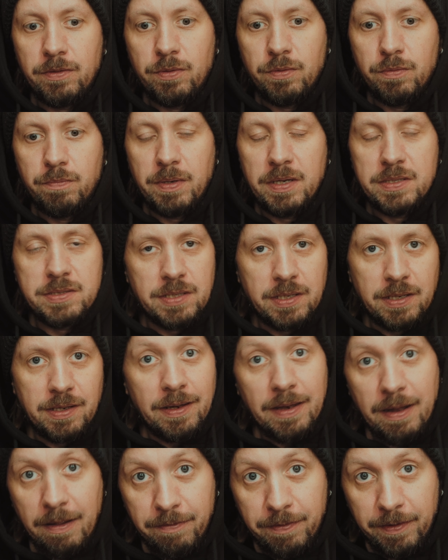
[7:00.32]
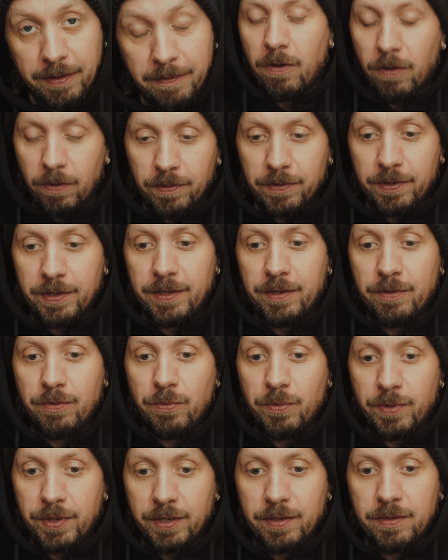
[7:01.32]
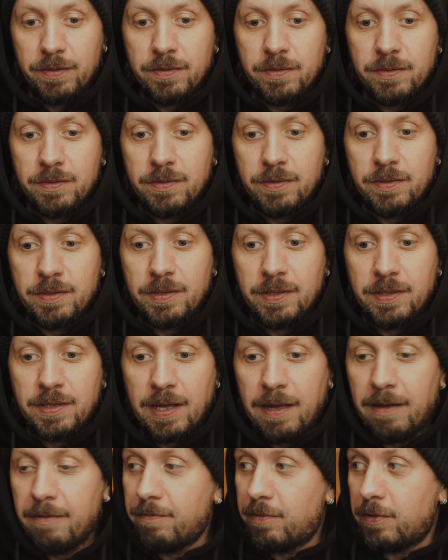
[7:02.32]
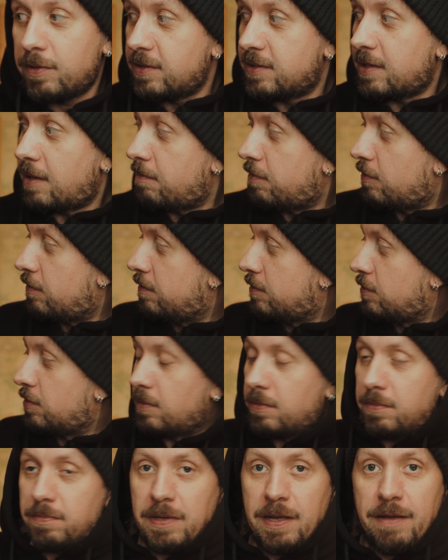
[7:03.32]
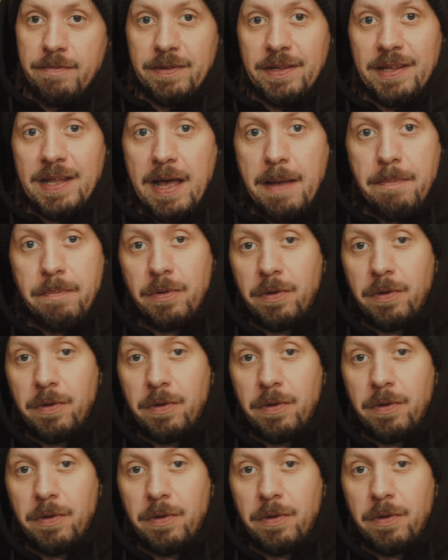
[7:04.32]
do basically nothing. Only real time, for example, to have a nap.